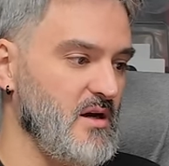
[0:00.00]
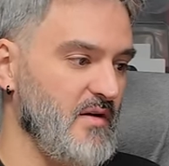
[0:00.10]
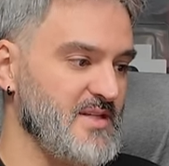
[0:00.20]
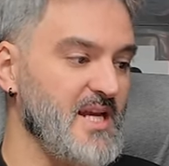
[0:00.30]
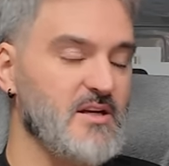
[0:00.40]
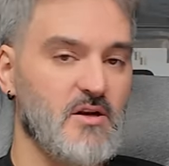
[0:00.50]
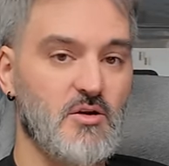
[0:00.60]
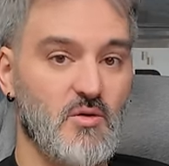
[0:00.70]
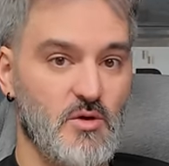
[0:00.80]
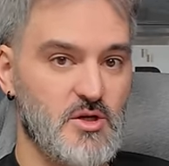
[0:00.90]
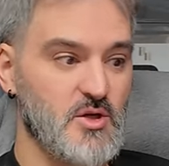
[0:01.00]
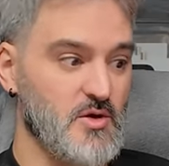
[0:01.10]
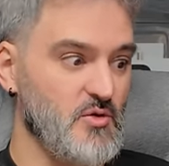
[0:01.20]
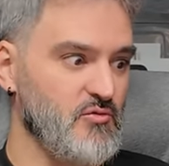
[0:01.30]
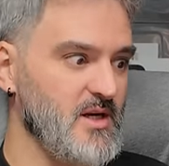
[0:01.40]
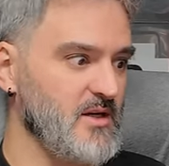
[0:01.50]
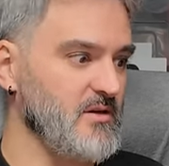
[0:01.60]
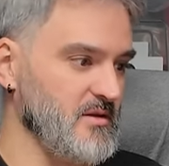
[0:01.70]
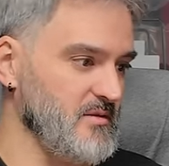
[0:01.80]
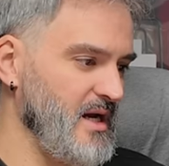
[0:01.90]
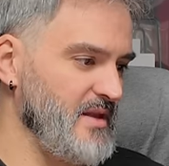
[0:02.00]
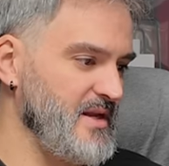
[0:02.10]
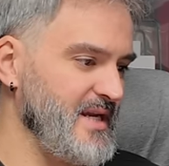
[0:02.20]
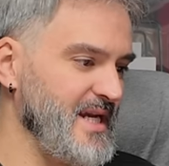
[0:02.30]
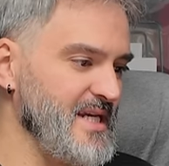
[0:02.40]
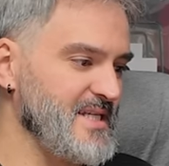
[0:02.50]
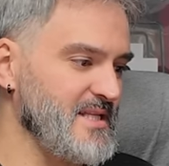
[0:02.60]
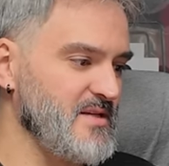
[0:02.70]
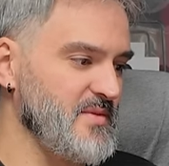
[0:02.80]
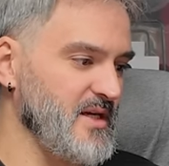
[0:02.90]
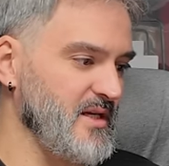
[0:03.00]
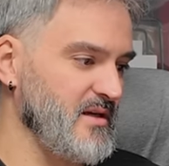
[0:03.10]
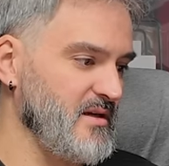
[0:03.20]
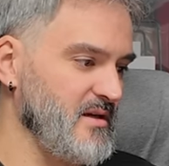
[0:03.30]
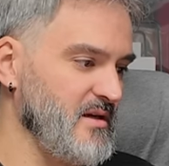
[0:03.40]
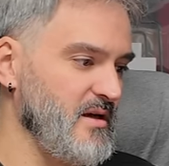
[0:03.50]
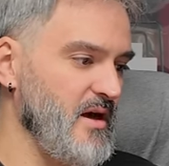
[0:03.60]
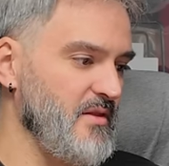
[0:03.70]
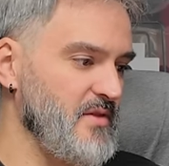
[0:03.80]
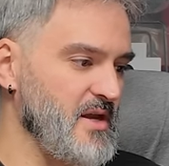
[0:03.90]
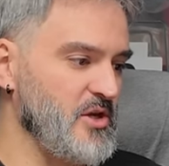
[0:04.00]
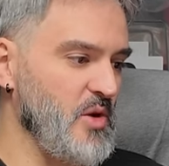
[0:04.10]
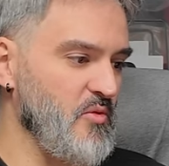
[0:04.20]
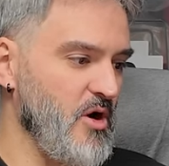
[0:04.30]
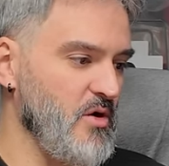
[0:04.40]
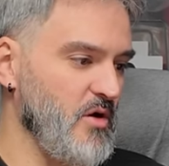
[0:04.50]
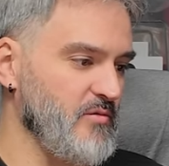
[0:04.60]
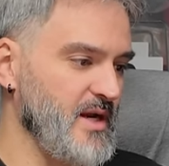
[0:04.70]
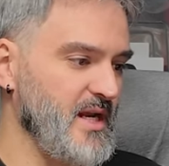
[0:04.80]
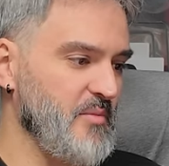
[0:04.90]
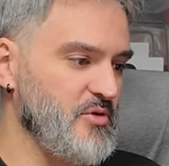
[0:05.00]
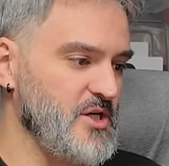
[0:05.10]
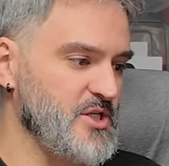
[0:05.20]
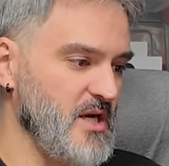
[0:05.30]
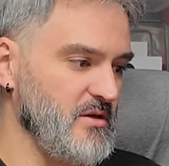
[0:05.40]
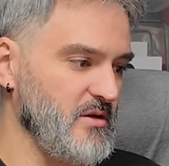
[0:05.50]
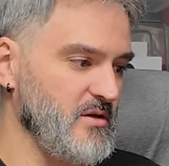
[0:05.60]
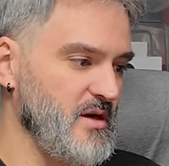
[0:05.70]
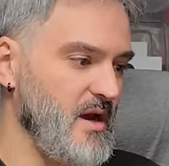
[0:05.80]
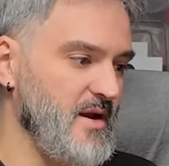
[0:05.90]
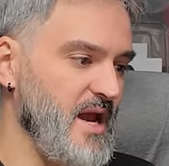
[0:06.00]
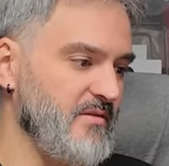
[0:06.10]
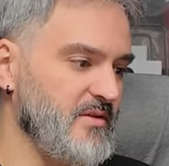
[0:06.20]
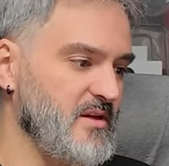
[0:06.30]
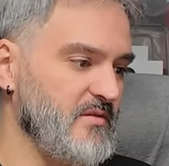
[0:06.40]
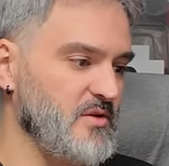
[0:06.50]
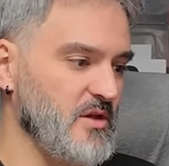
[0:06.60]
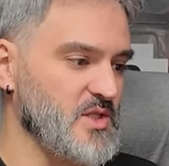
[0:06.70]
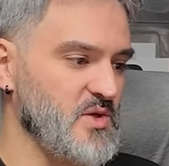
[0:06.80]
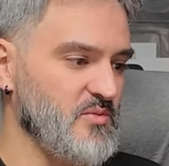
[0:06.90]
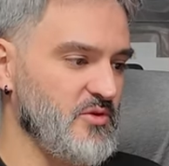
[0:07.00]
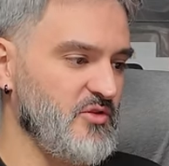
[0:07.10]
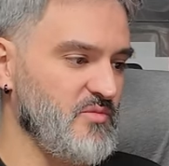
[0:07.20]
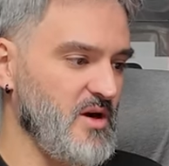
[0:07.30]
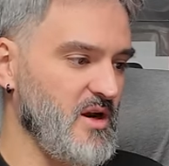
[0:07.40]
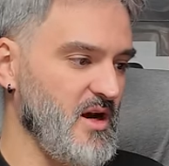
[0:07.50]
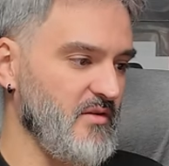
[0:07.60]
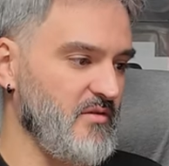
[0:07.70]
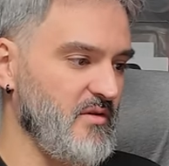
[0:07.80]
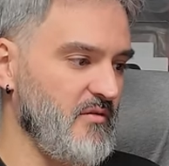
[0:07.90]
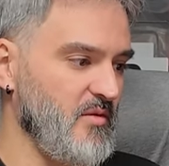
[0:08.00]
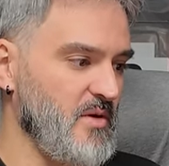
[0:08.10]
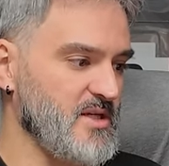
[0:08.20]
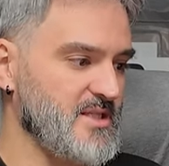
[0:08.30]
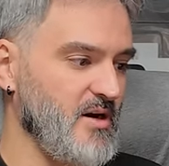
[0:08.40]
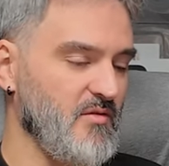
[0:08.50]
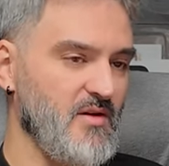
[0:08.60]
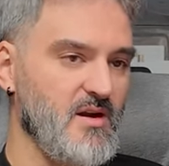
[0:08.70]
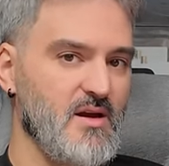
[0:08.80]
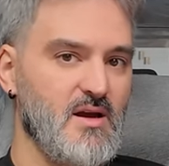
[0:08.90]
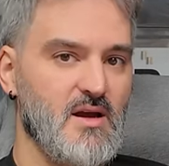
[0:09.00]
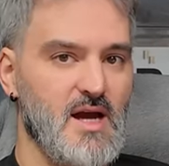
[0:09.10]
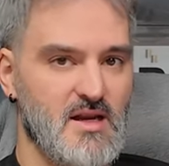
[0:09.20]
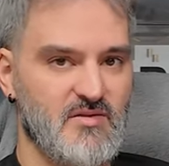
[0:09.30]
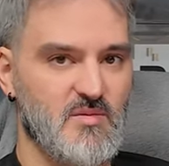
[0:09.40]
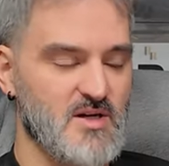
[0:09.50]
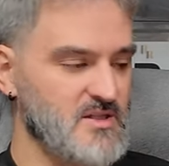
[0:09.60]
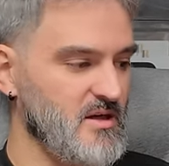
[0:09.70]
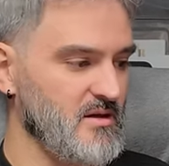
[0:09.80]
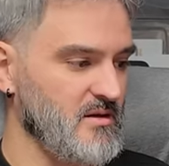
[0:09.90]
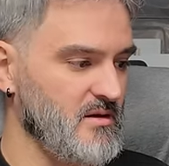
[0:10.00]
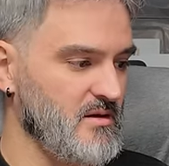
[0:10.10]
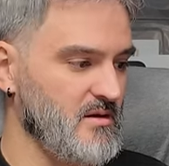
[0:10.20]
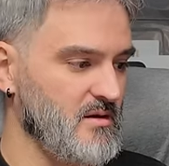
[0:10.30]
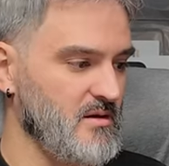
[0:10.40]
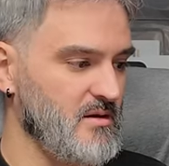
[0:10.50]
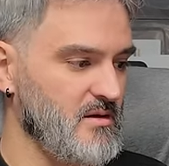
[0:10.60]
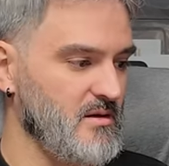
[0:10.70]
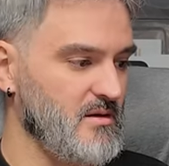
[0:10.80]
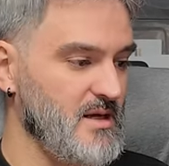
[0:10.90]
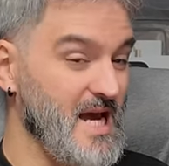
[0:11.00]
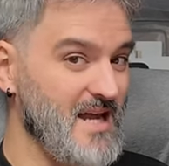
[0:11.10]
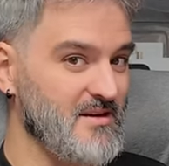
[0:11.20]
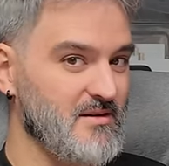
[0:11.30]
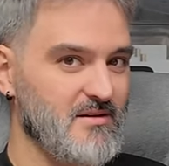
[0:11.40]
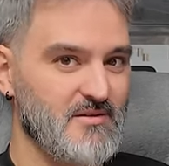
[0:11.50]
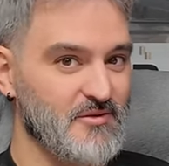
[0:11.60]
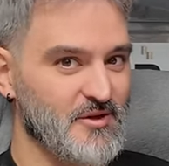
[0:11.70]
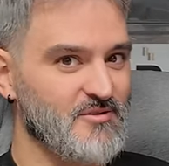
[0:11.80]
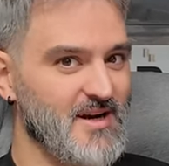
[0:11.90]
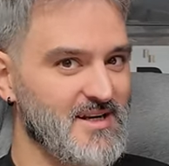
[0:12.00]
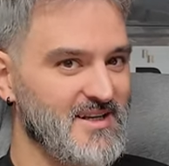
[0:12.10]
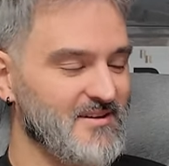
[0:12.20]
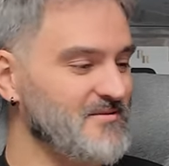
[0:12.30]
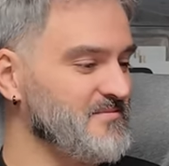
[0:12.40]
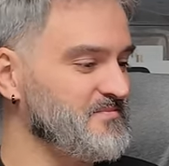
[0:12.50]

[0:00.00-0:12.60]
I've taken a look at what you do and you're really good. And then he said to me, thank you, bro. I really appreciate you and everything you've done to improve my life for myself and for my son. And for the great deal.